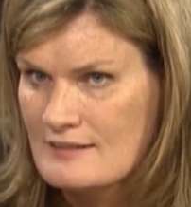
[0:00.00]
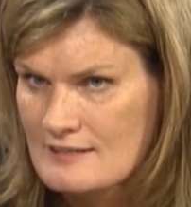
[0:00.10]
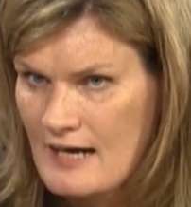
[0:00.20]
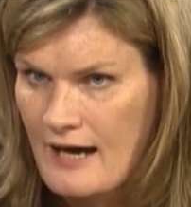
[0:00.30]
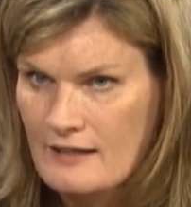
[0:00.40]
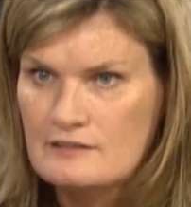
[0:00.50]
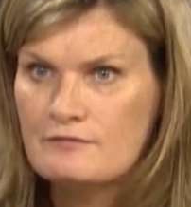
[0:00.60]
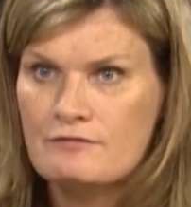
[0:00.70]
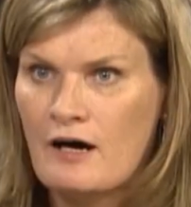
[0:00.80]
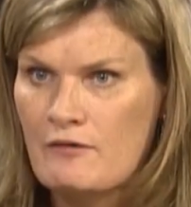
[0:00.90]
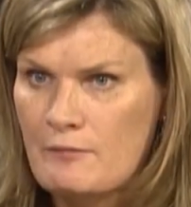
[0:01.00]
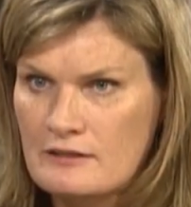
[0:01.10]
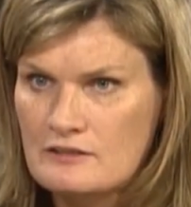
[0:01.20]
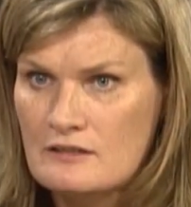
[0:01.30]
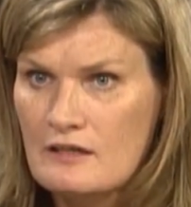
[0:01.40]
tax,
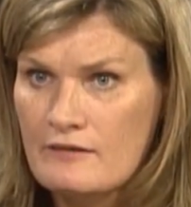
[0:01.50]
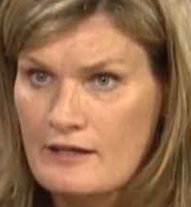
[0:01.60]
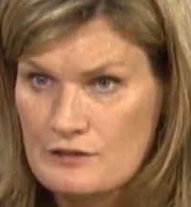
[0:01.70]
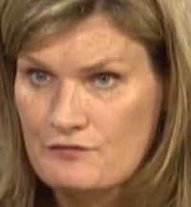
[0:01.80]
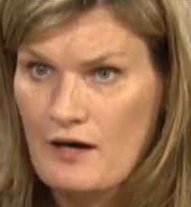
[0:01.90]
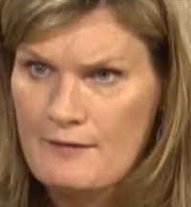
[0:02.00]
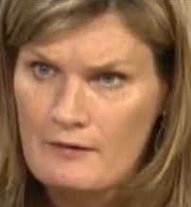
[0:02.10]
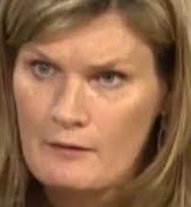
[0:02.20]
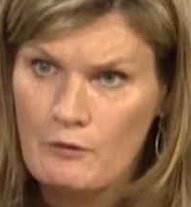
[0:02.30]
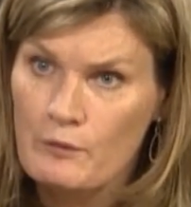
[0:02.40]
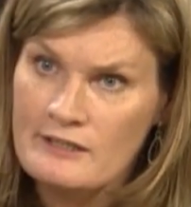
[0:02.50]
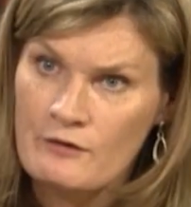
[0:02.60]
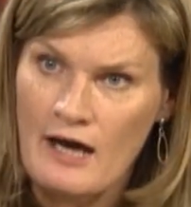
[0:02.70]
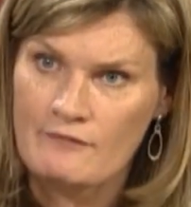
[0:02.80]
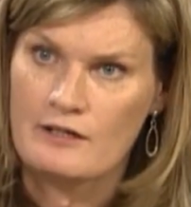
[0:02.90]
environment, that's fine. But we
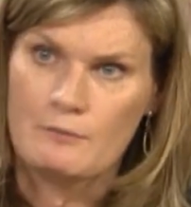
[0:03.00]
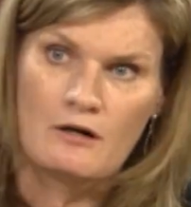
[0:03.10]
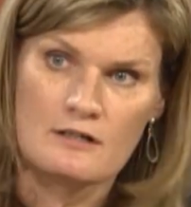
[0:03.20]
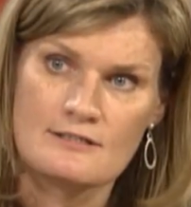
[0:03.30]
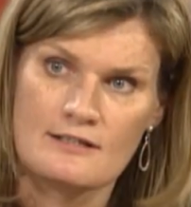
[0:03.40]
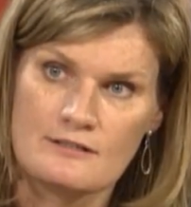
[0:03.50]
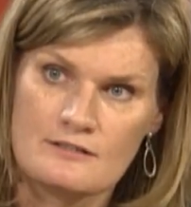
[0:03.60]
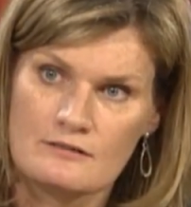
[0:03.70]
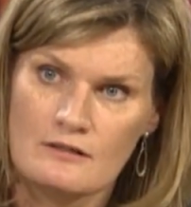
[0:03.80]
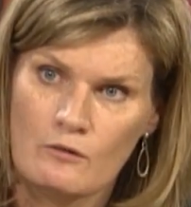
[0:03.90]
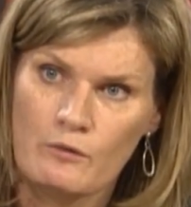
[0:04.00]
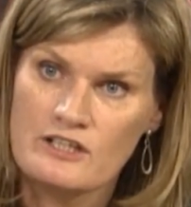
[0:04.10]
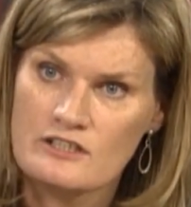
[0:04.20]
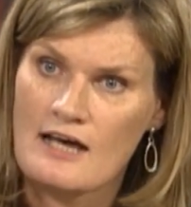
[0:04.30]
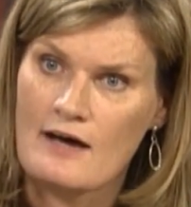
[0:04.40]
don't have any policies. We
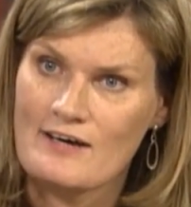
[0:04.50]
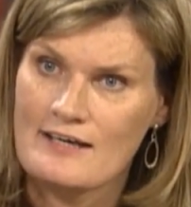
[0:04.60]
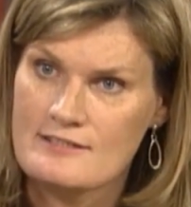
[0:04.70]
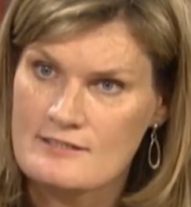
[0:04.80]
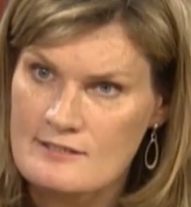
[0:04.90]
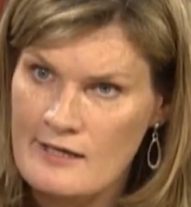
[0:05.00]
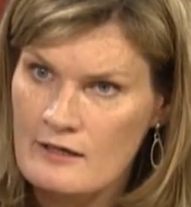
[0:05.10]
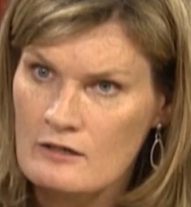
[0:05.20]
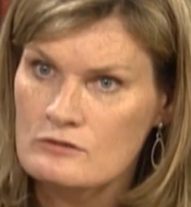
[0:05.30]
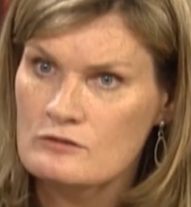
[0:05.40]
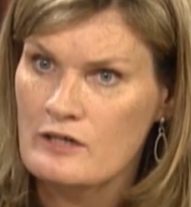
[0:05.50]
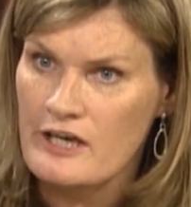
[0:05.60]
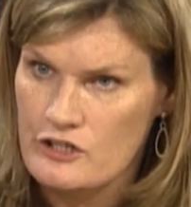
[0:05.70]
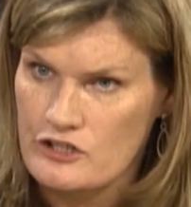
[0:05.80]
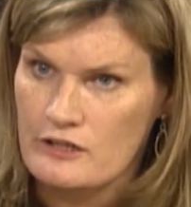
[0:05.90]
just have a single
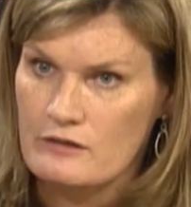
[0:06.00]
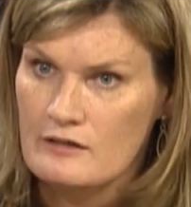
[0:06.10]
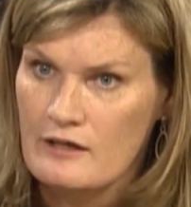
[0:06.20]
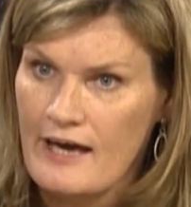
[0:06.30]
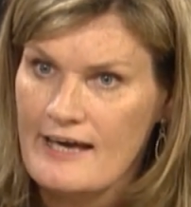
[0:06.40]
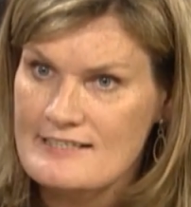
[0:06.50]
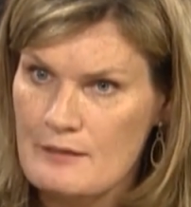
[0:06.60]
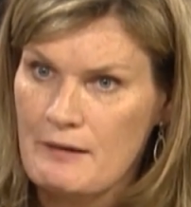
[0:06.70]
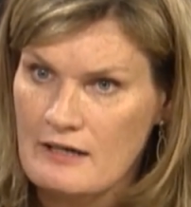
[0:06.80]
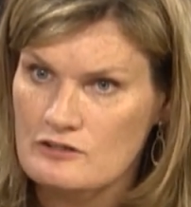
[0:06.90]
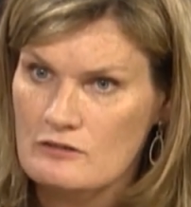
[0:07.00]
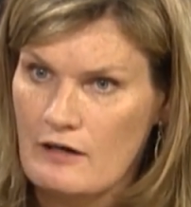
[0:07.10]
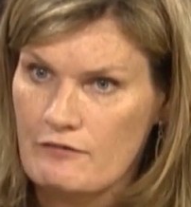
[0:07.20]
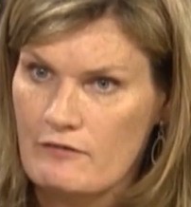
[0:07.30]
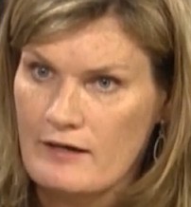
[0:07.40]
issue. It's about a
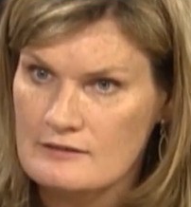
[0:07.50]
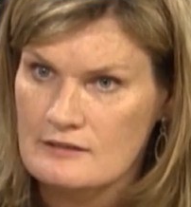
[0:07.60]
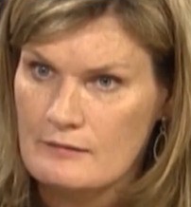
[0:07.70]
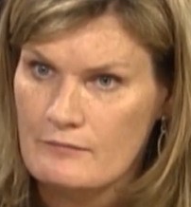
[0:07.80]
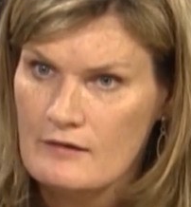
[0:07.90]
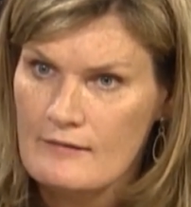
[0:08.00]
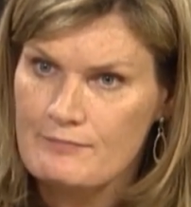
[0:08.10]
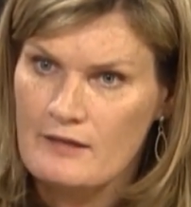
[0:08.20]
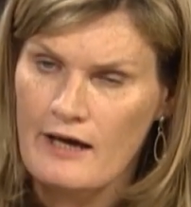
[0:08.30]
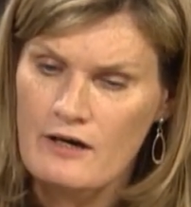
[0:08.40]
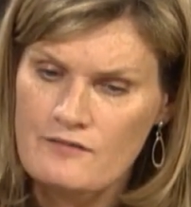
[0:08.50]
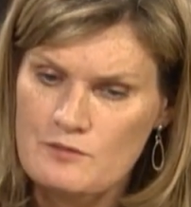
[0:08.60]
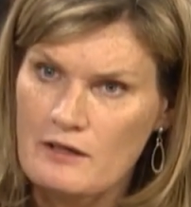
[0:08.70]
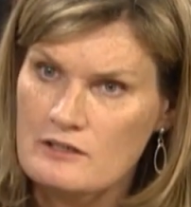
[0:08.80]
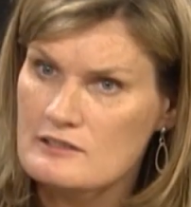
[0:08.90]
referendum. And I've
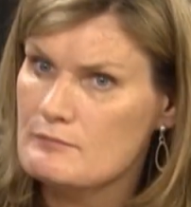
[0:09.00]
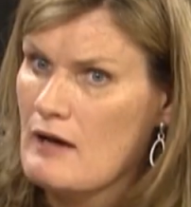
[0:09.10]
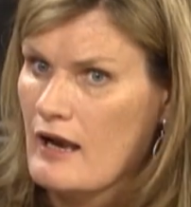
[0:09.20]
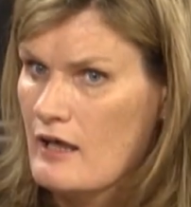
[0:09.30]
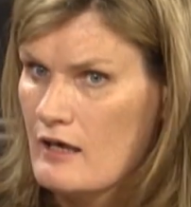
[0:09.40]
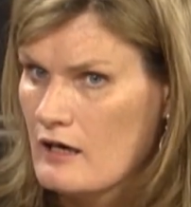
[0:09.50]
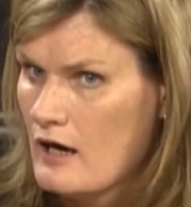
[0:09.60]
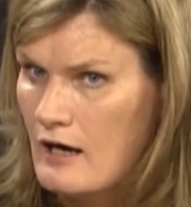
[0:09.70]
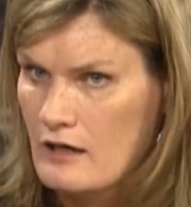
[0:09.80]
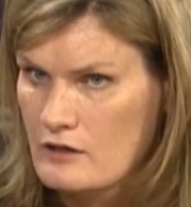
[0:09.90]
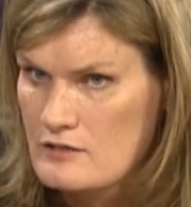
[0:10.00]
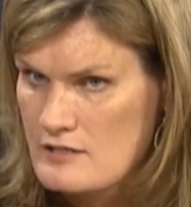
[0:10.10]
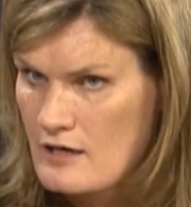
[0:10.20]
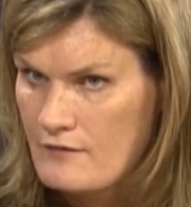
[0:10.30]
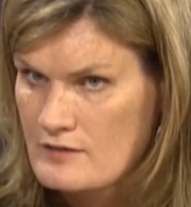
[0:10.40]
spoken to many
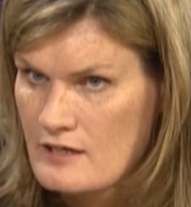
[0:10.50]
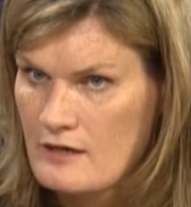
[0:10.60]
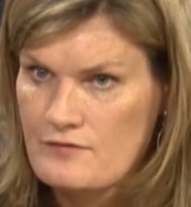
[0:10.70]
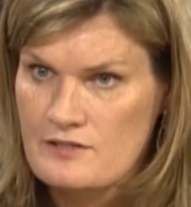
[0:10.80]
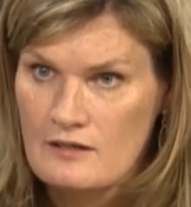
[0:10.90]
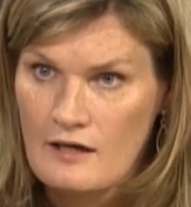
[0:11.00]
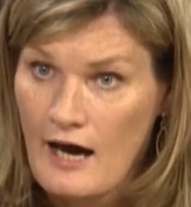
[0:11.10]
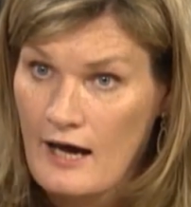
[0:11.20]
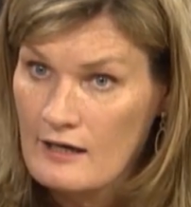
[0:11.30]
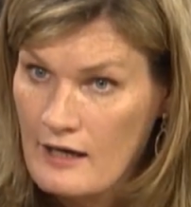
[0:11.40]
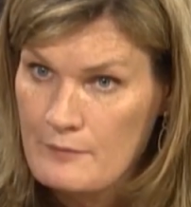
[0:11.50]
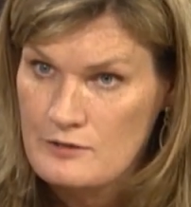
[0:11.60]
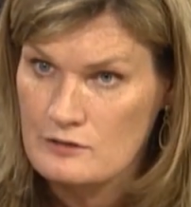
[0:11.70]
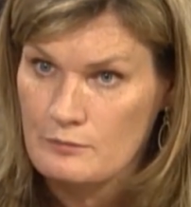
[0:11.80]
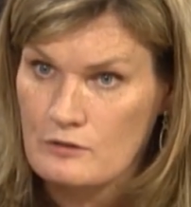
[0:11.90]
Conservatives and Labour
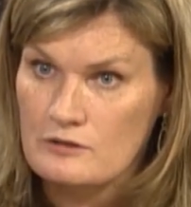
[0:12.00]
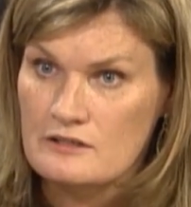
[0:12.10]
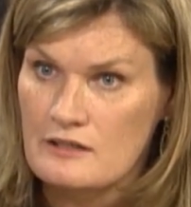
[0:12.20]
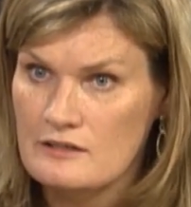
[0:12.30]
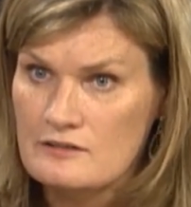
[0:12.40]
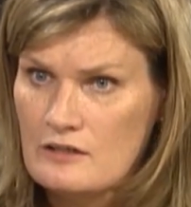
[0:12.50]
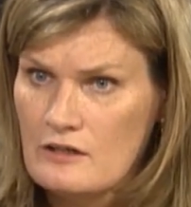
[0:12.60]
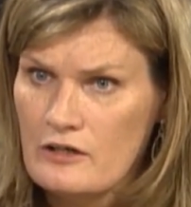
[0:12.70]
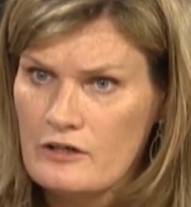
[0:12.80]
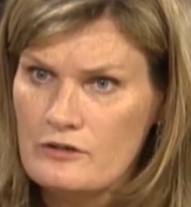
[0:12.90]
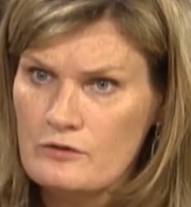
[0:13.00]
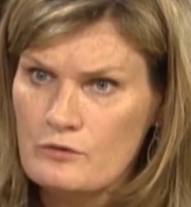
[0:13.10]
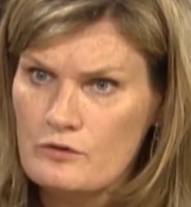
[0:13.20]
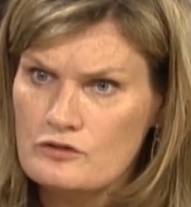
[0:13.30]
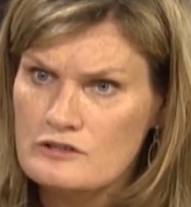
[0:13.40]
supporters
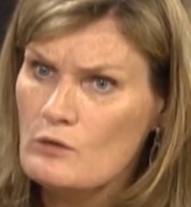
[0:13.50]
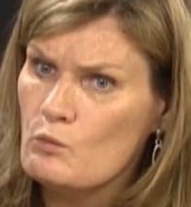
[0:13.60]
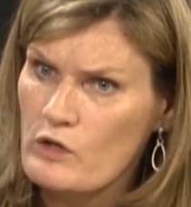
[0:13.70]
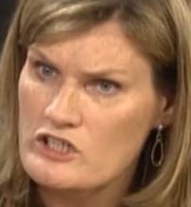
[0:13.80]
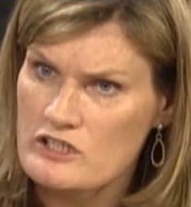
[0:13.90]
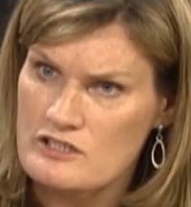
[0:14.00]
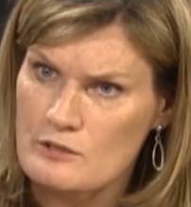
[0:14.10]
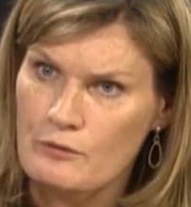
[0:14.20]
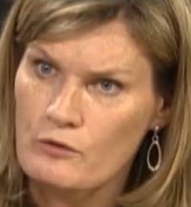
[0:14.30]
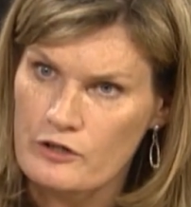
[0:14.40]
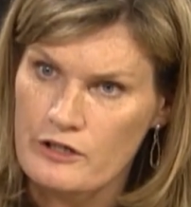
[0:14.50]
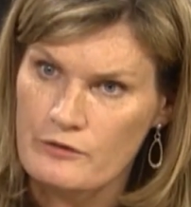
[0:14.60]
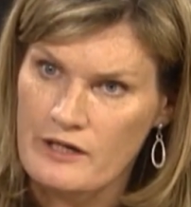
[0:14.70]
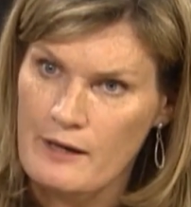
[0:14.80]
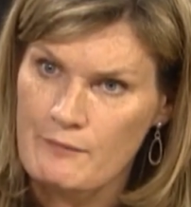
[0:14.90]
who don't wish to support
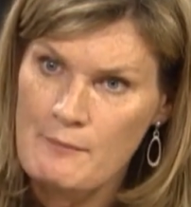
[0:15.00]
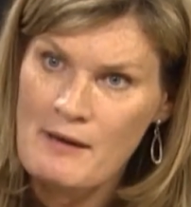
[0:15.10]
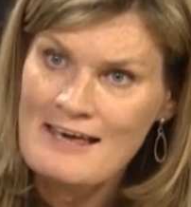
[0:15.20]
UKIP. They may